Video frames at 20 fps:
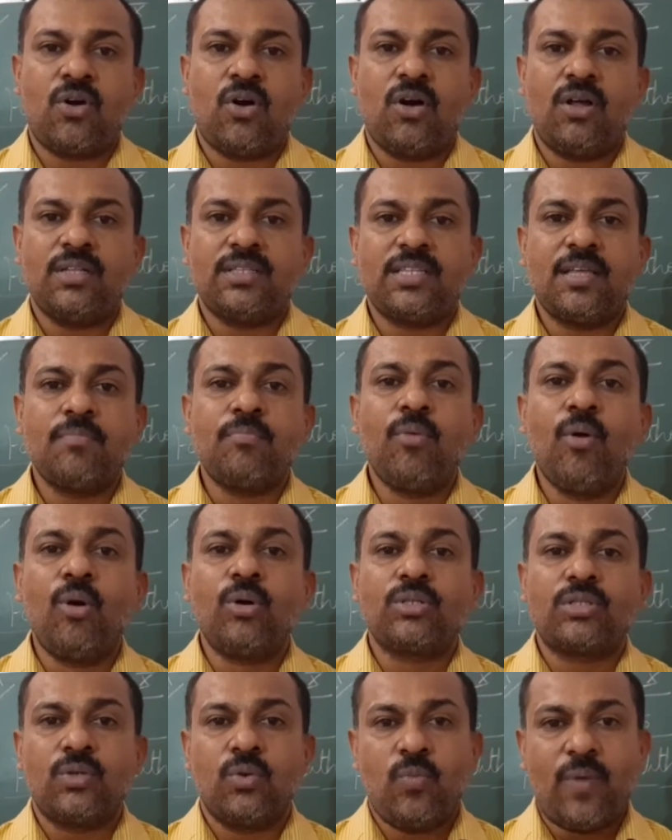Hall, they
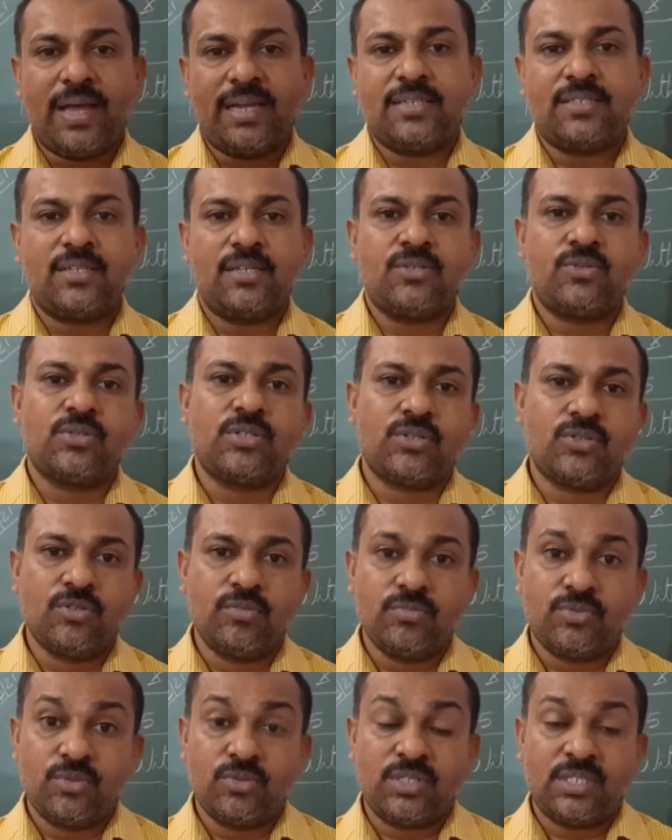both went to the
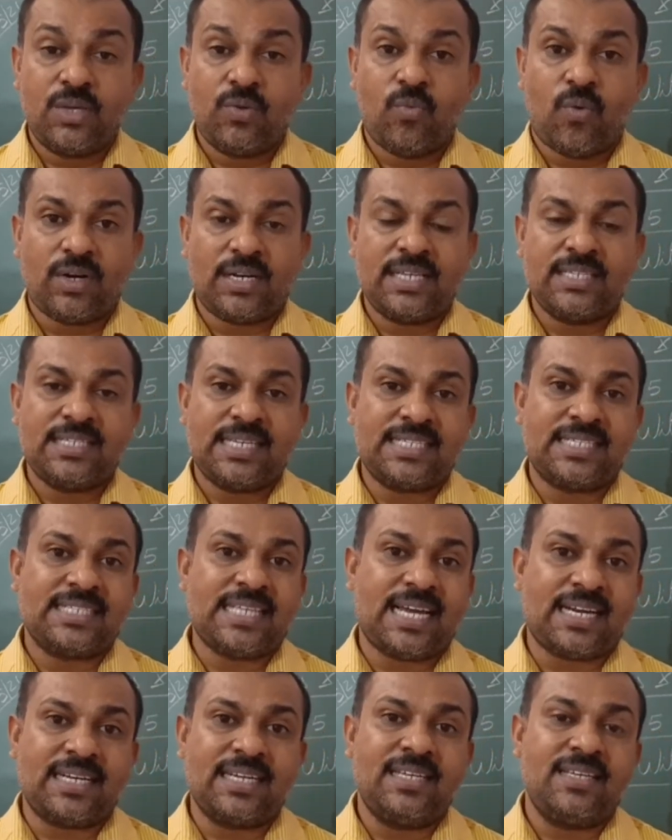room to see what is
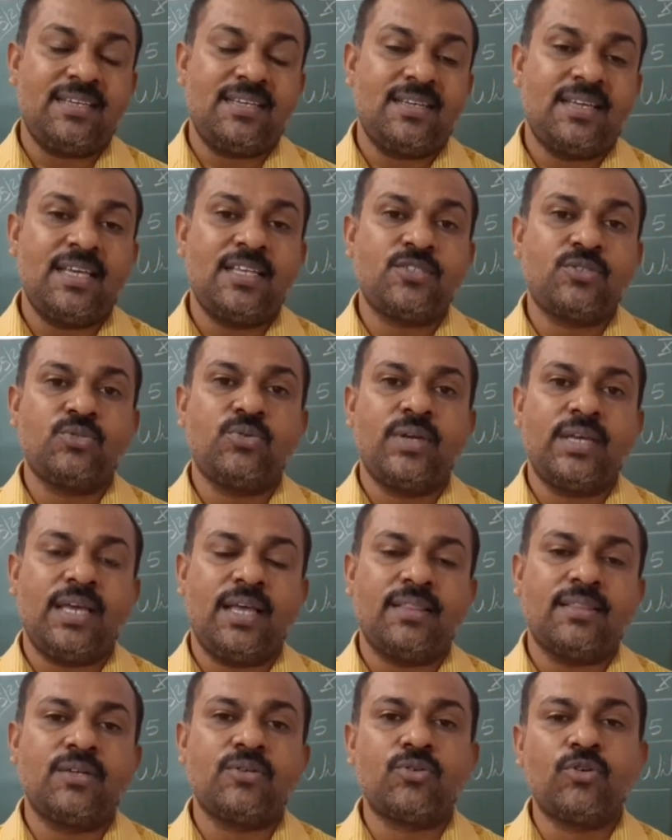exactly he is doing
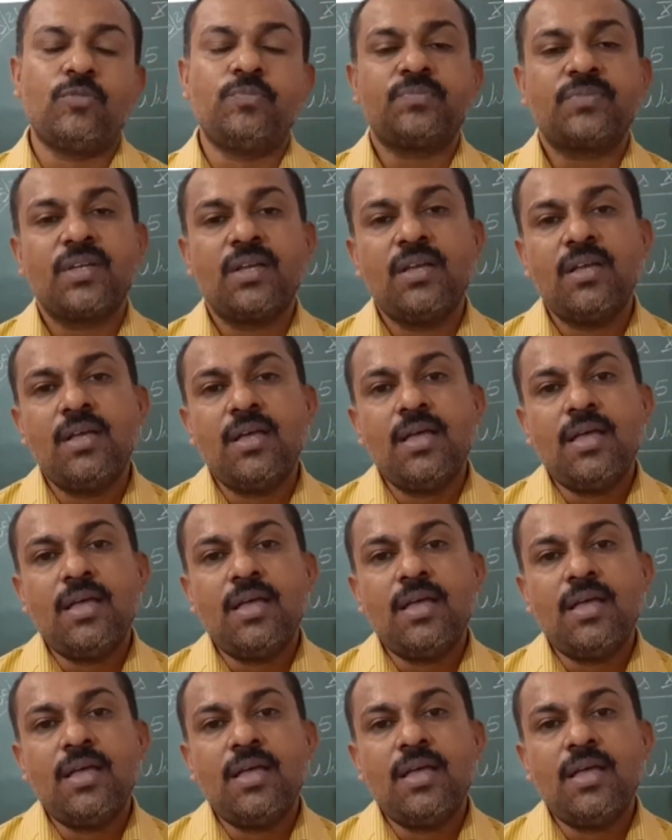in the room.